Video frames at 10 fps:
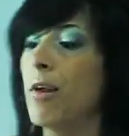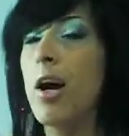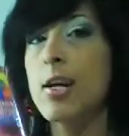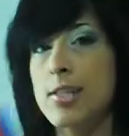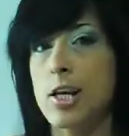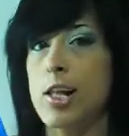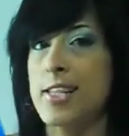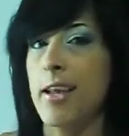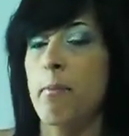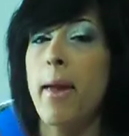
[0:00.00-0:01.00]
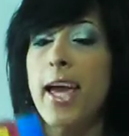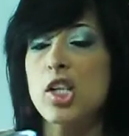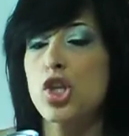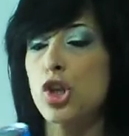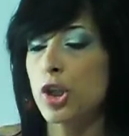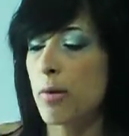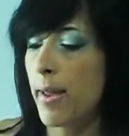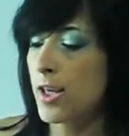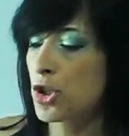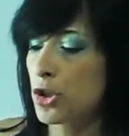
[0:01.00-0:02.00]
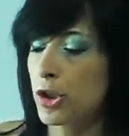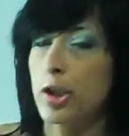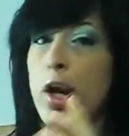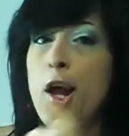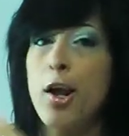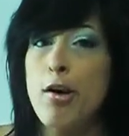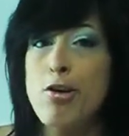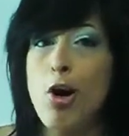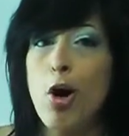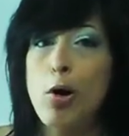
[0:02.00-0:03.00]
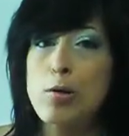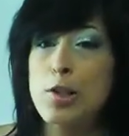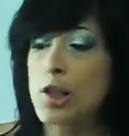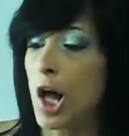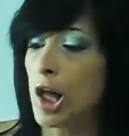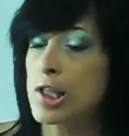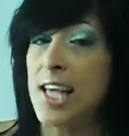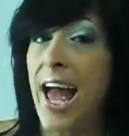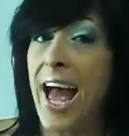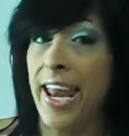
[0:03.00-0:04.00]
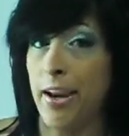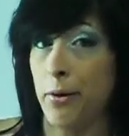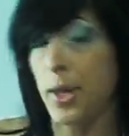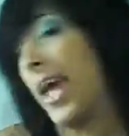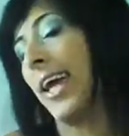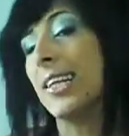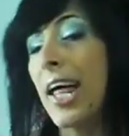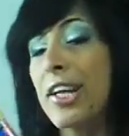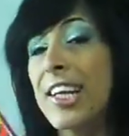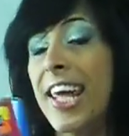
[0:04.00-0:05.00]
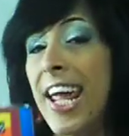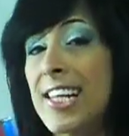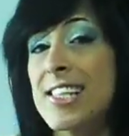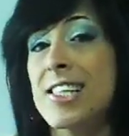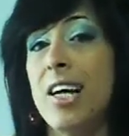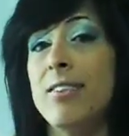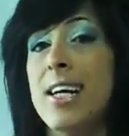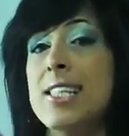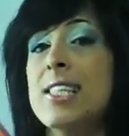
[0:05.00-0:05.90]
unsalted. Make sure no salt added, okay? A lot of the canned stuff has